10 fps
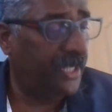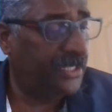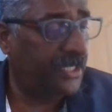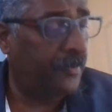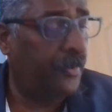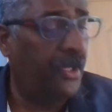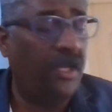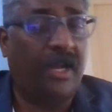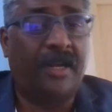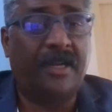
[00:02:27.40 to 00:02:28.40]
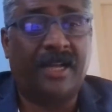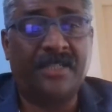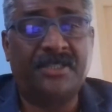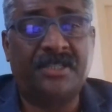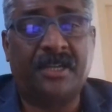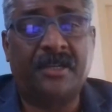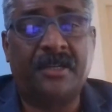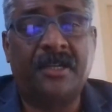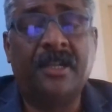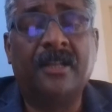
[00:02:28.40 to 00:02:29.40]
S&P, and Nasdaq,
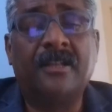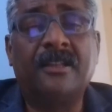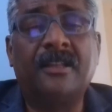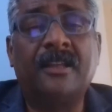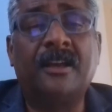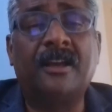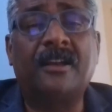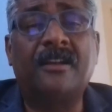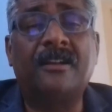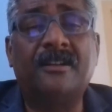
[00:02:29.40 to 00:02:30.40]
they are